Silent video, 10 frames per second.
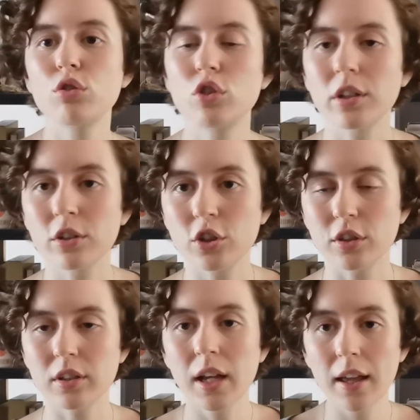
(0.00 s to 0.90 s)

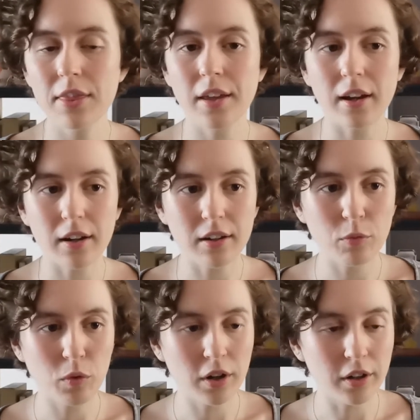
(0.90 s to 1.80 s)
structures that
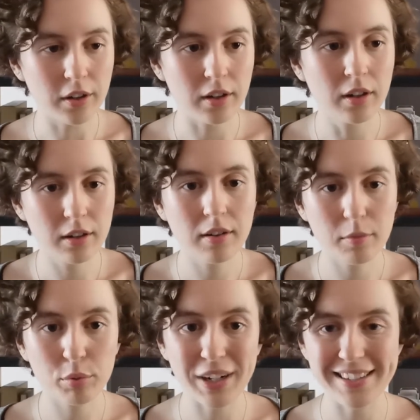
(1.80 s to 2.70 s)
are
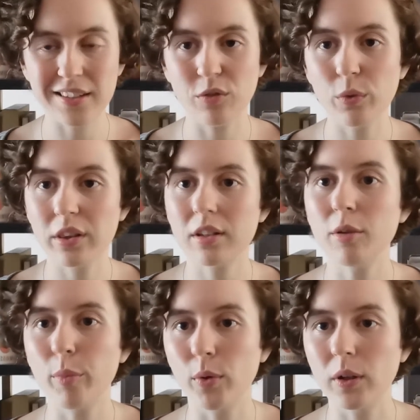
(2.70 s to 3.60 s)
present within the
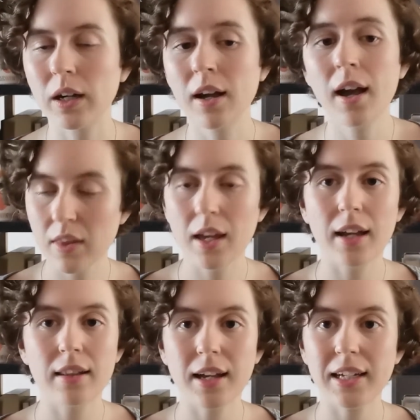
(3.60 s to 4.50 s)
book,
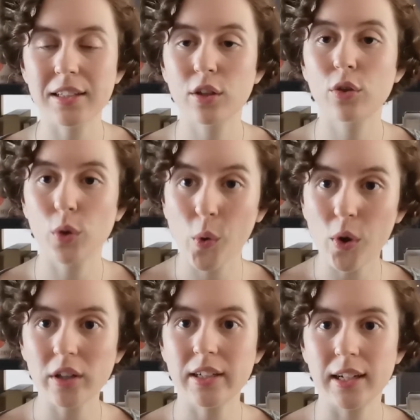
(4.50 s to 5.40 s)
and that is the
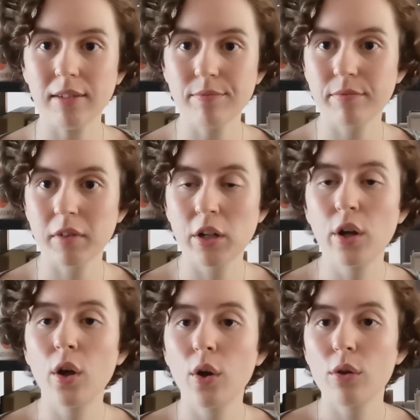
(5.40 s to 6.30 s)
quality,
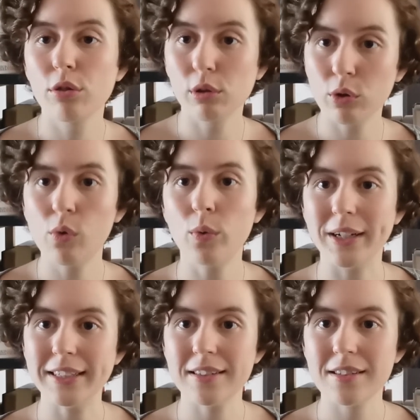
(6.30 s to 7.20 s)
the low
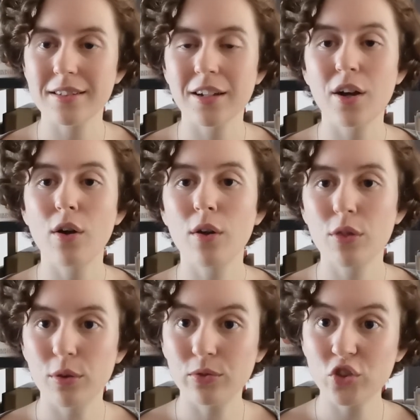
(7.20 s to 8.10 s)
whites,
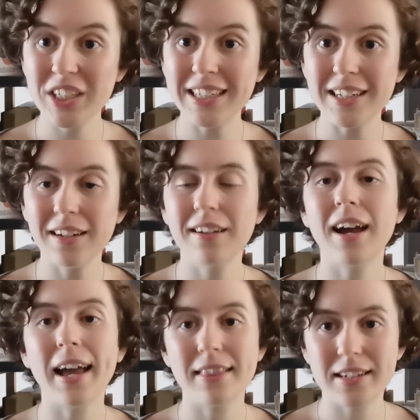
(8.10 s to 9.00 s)
the freed,
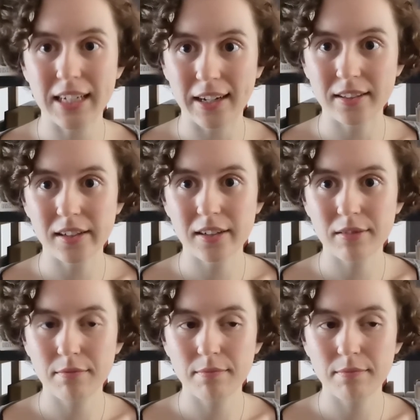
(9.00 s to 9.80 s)
and the tasked.